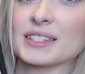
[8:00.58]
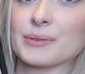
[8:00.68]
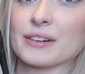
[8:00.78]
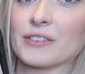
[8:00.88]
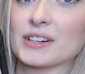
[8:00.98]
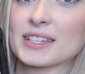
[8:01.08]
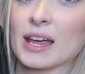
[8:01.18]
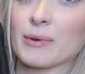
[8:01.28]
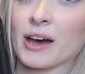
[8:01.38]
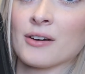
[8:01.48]
this when it first
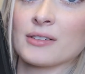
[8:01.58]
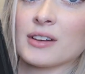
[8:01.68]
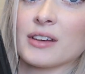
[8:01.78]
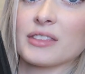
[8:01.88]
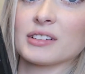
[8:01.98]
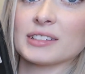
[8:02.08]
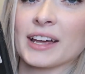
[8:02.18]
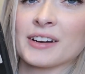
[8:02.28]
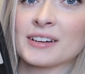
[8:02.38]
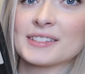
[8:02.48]
came out. The
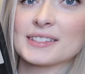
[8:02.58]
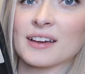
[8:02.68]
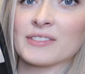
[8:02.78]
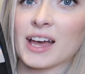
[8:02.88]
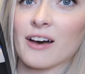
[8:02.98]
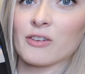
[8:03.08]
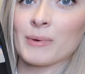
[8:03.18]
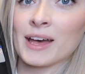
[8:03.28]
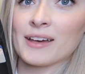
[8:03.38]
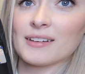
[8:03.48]
letters of the
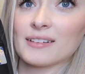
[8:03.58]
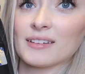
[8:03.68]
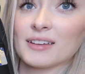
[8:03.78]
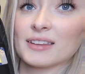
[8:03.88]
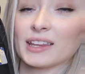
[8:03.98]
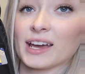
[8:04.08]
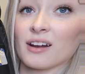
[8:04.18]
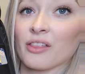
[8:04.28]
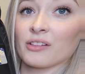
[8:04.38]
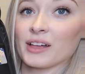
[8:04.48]
alphabet. They had
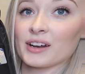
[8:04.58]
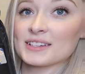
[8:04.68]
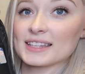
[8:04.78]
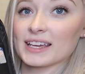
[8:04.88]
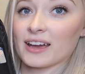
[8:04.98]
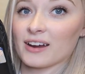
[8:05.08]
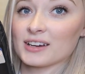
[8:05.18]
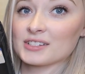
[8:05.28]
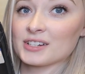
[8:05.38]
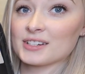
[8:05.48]
all the letters and the
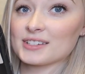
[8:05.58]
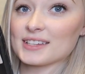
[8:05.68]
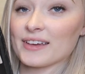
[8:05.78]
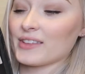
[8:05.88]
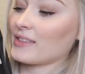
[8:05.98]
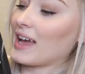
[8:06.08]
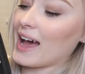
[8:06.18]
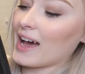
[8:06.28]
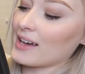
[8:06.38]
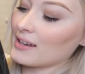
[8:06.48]
characters, and then they
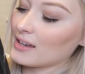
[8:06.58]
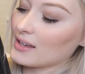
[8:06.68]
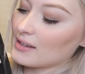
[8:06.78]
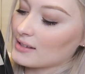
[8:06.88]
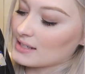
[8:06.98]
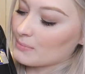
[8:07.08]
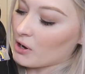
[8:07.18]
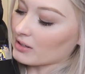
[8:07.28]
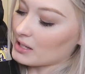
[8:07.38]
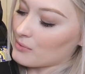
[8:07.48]
had
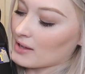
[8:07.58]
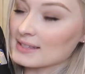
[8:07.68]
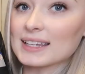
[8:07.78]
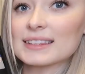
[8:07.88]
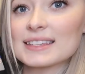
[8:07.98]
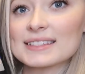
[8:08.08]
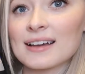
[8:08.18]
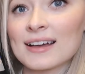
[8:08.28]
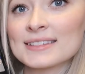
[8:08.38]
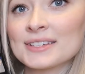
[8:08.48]
sparkly ones like the
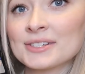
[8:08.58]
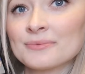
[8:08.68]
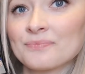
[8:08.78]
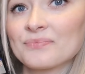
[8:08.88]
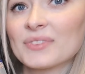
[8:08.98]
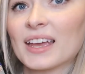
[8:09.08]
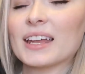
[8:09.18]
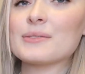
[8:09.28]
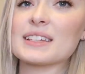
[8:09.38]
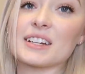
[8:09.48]
Zazu,
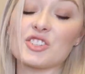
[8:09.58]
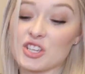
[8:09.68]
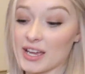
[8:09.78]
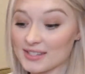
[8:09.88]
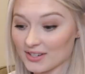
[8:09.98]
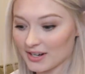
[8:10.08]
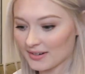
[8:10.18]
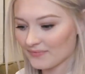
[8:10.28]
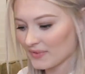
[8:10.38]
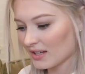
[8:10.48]
and it was like a chaser.
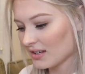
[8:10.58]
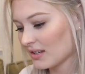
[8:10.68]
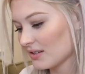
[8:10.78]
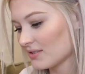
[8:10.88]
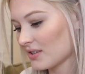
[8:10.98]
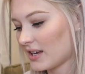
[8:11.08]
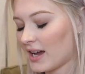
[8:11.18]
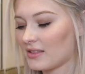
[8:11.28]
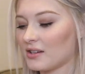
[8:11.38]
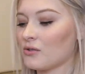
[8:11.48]
So they
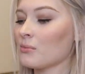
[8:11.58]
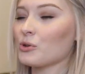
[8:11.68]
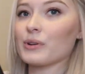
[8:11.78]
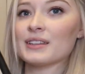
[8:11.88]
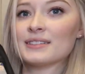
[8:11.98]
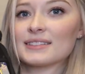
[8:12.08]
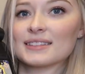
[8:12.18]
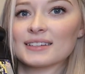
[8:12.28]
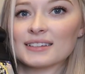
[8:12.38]
had the normal ones,